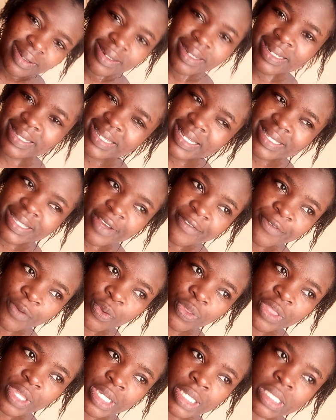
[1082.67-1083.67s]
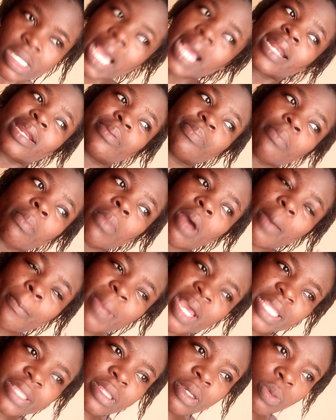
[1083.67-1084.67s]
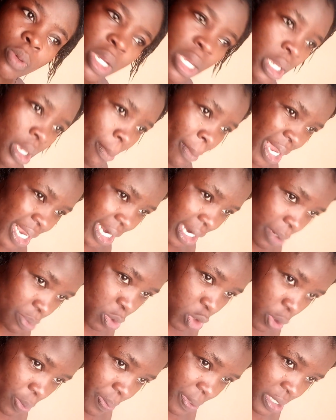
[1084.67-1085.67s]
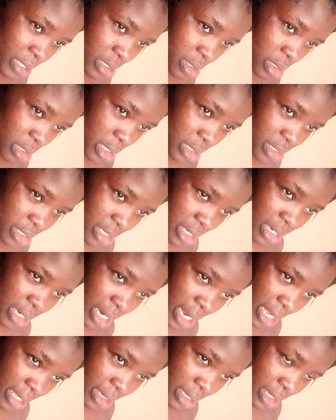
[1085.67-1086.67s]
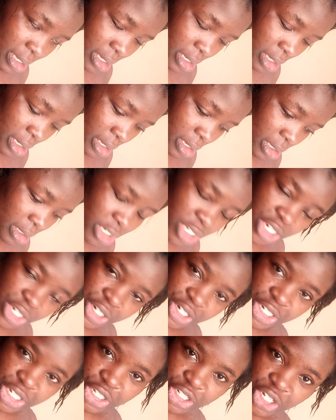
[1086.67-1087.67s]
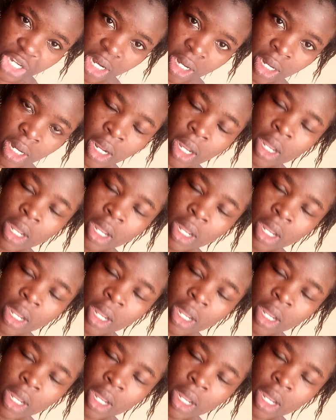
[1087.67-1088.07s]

did just a few things, and by the way, my laptop is still at the technician.